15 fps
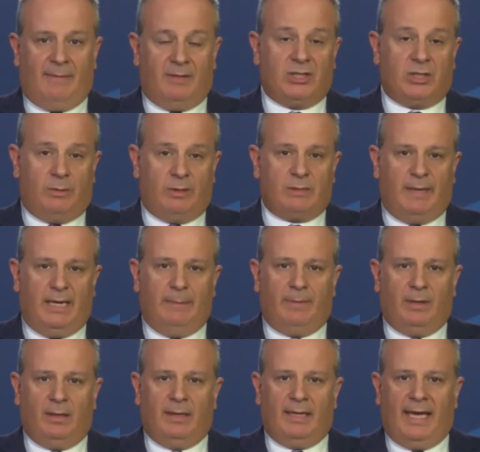and the Jewish
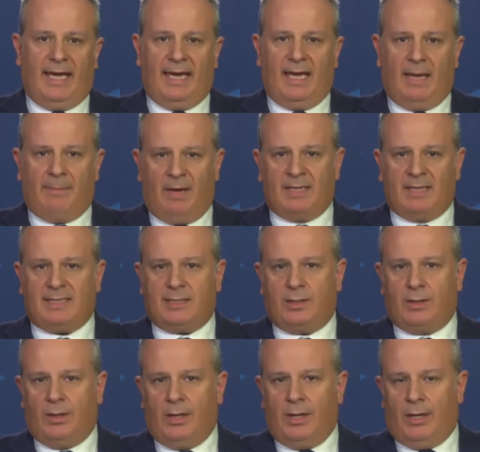people, a Hamas